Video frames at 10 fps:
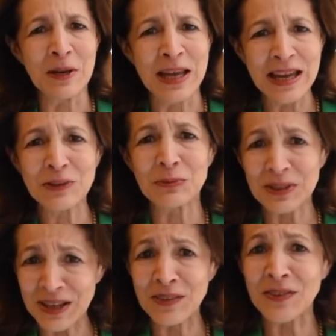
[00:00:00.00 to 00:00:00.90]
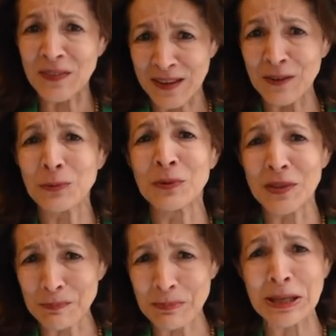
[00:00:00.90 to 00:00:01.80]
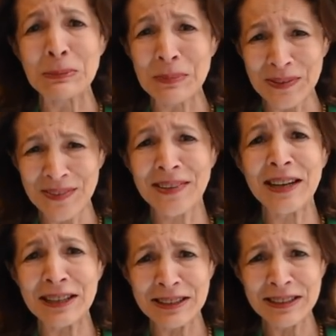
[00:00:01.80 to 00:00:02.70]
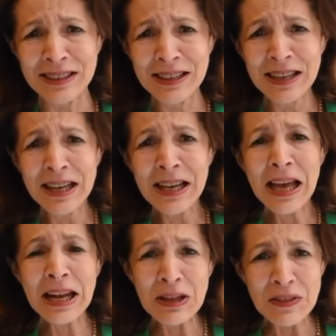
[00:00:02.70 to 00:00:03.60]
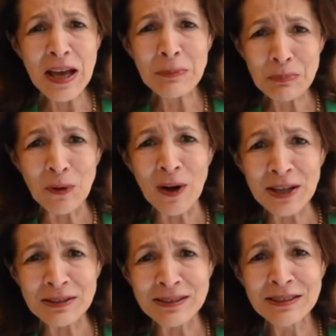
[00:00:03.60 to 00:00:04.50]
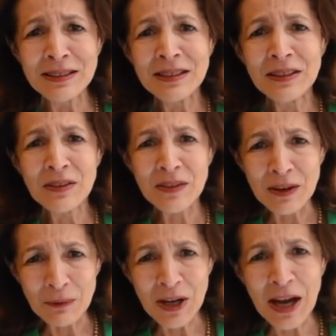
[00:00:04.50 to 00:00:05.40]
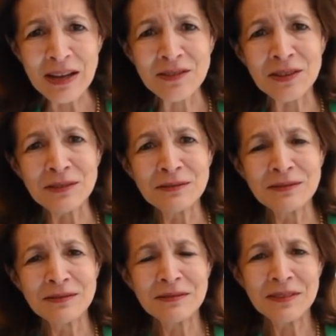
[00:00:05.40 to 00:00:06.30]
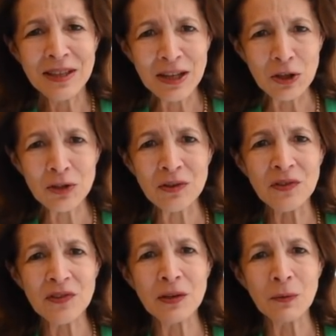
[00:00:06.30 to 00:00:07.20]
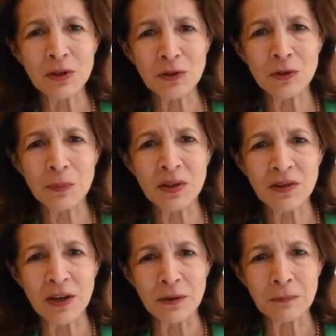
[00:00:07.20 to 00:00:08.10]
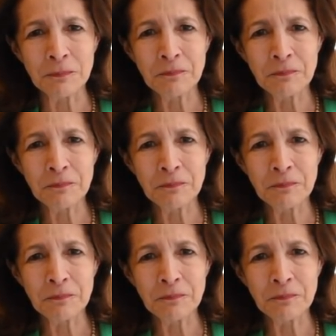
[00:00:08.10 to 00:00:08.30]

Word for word: began to realize that this was a big mistake. And at that point, they reacted and looked to see what could be done.